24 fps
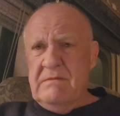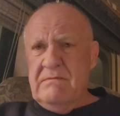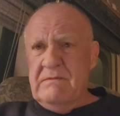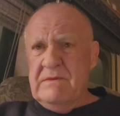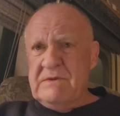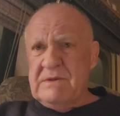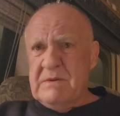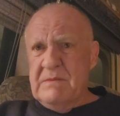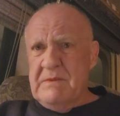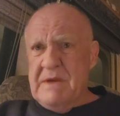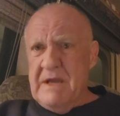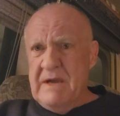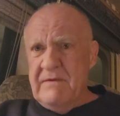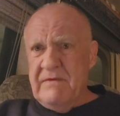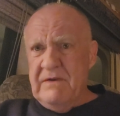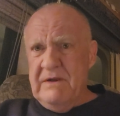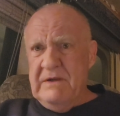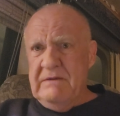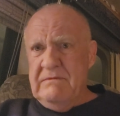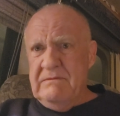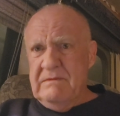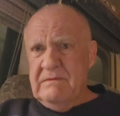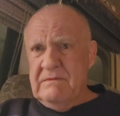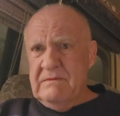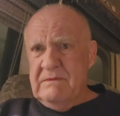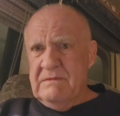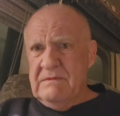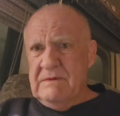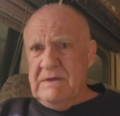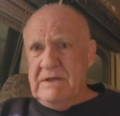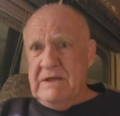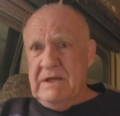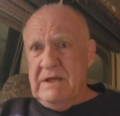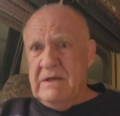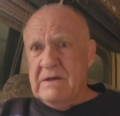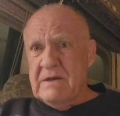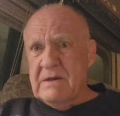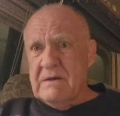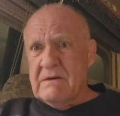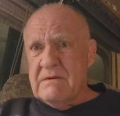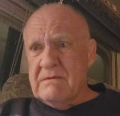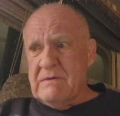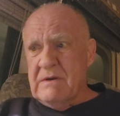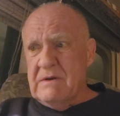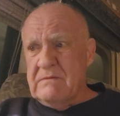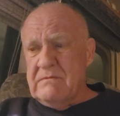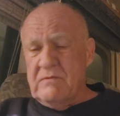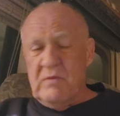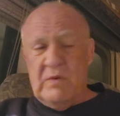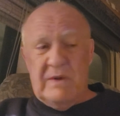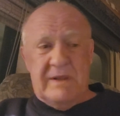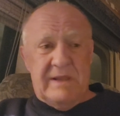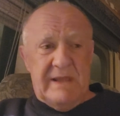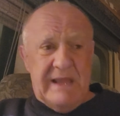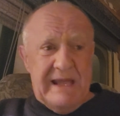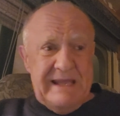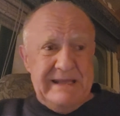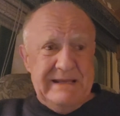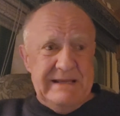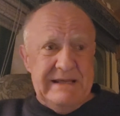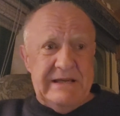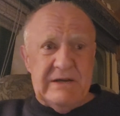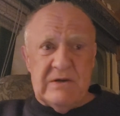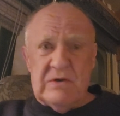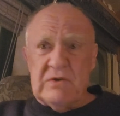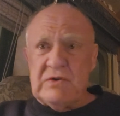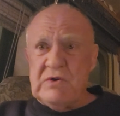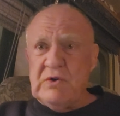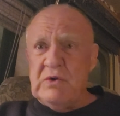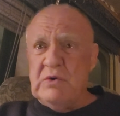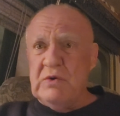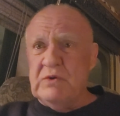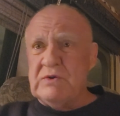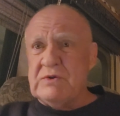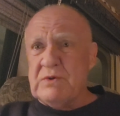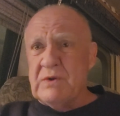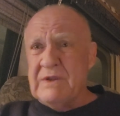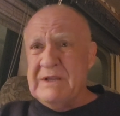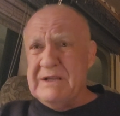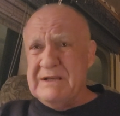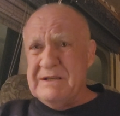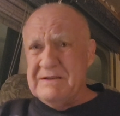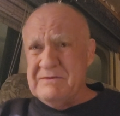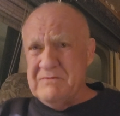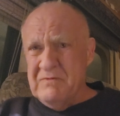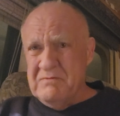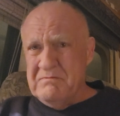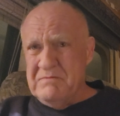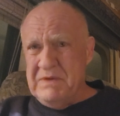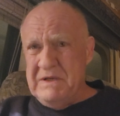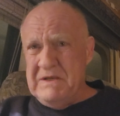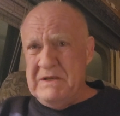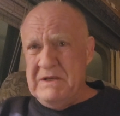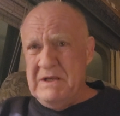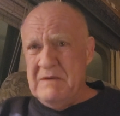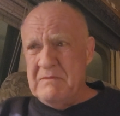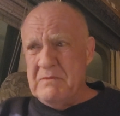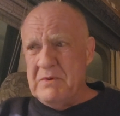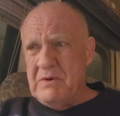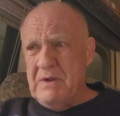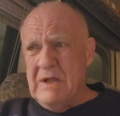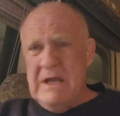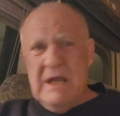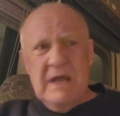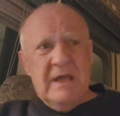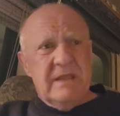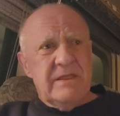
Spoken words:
some heavy gear, well, light gear too, so they can be nimble.